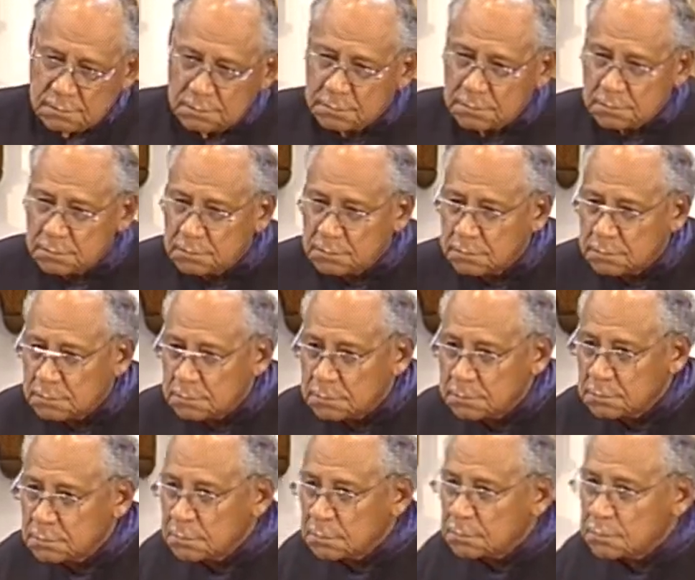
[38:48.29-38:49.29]

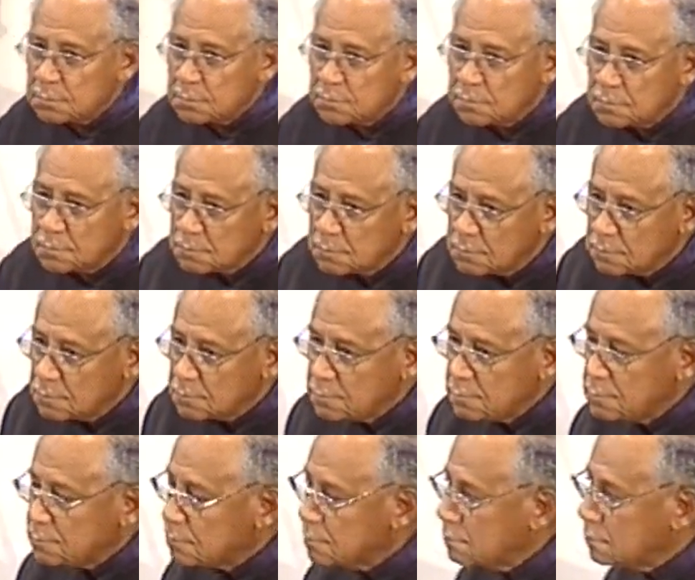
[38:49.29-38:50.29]

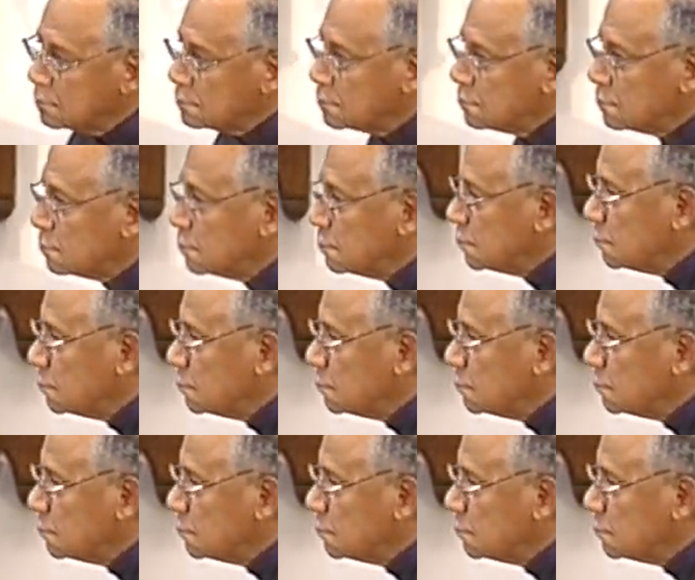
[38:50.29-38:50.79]
(no one is talking)